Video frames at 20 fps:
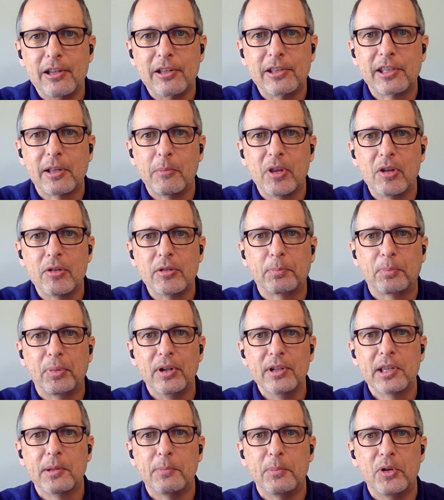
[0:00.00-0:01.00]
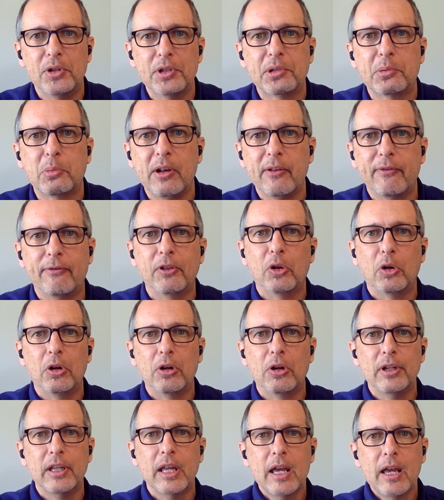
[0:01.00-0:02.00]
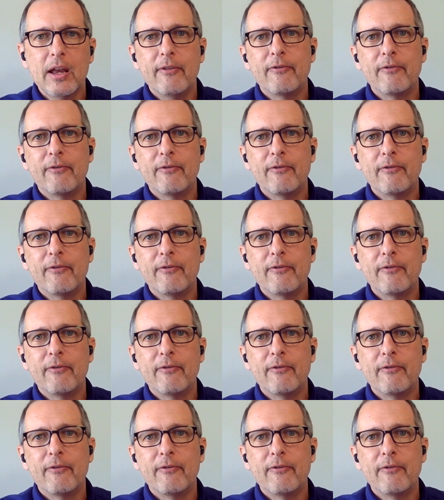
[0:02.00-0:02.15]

to some of those principles we've learned